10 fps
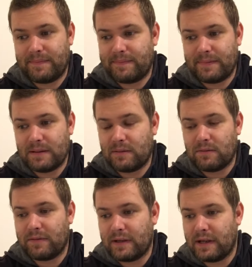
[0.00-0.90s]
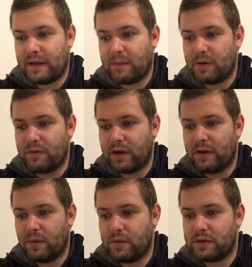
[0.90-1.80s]
I don't think anyone really
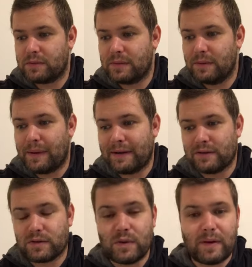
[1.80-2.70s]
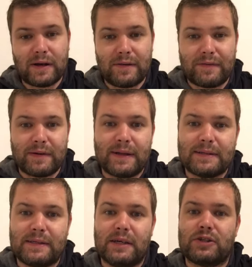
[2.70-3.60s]
knows what the weather's going to be like. I think
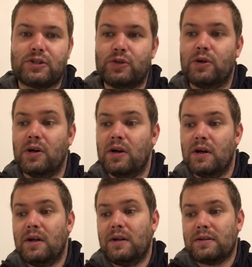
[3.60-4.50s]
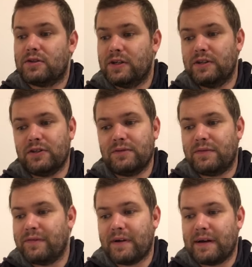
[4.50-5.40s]
that's the issue. Changing
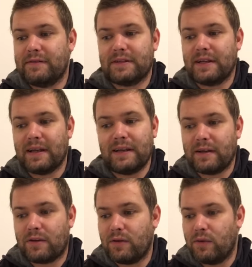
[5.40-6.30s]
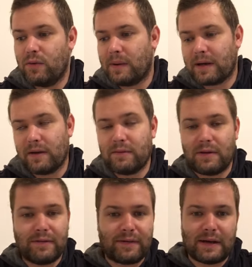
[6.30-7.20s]
from 5 to 92, back out
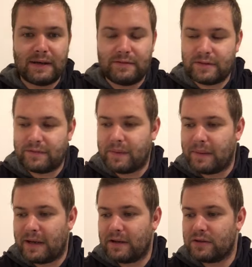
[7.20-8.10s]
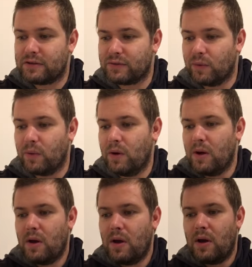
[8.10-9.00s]
to 5 every minute. So
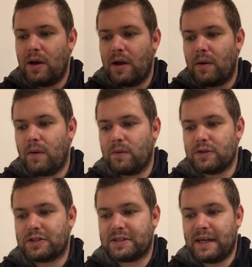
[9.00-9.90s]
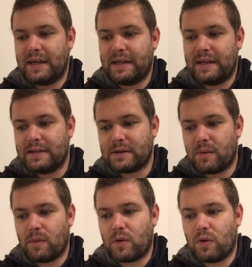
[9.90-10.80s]
I'll just say to you,
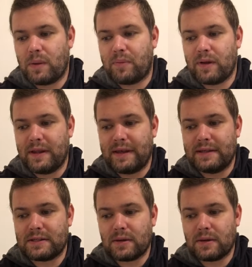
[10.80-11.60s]
we've got to play these